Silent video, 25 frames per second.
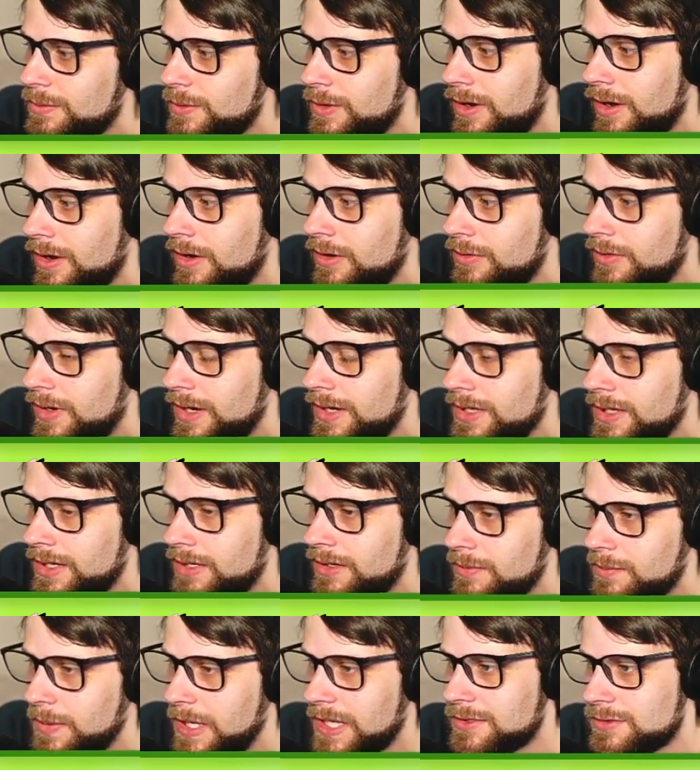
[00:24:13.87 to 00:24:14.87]
We're already
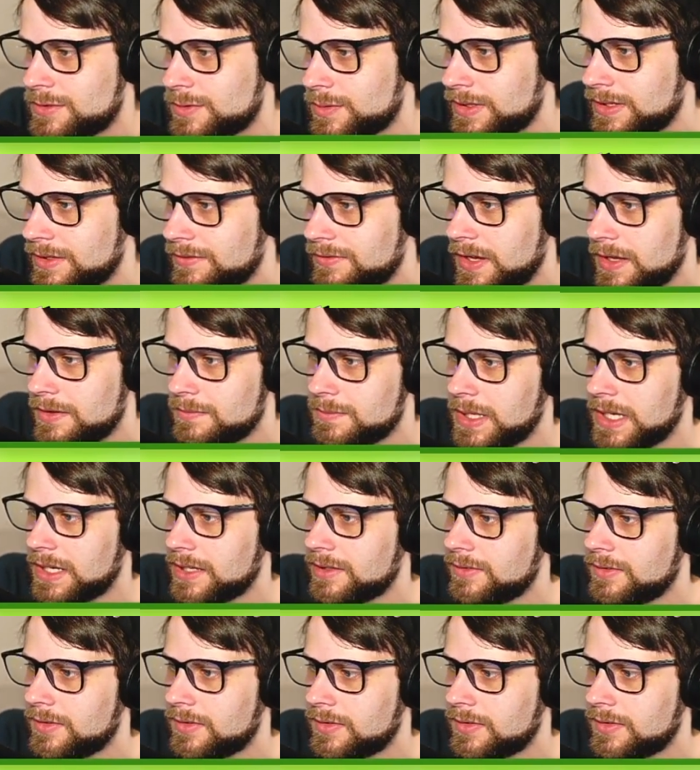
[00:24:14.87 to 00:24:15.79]
at about 25 minutes,